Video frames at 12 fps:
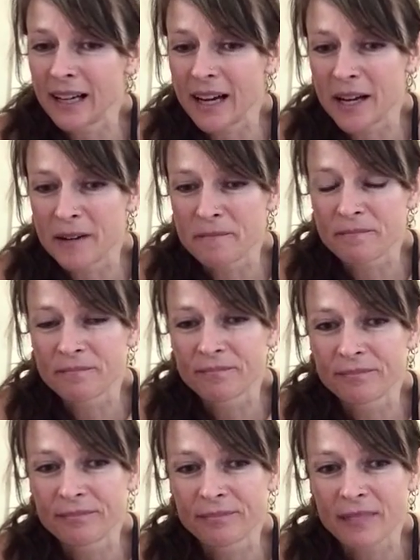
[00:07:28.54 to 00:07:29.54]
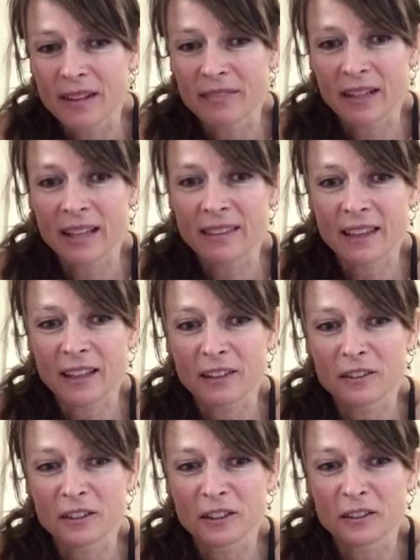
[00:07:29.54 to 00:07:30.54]
If
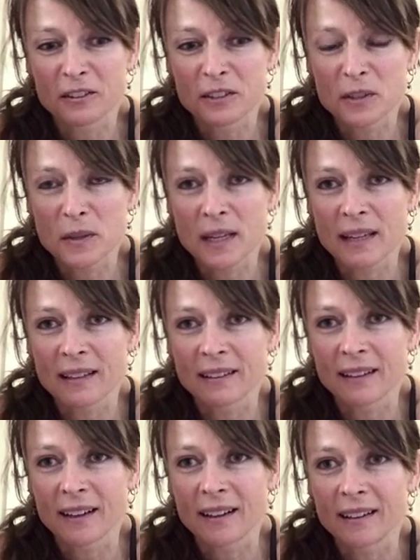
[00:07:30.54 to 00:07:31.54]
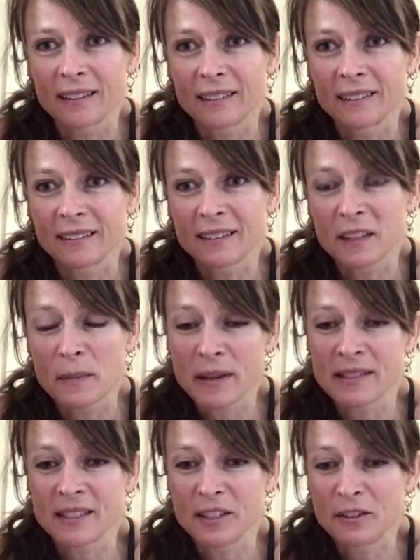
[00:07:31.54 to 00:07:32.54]
anything, you're doing the
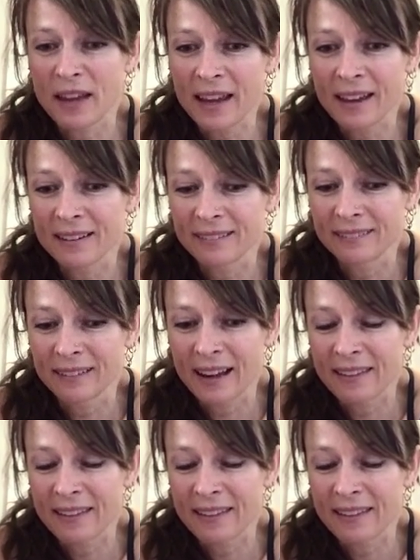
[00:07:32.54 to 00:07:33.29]
best that you can,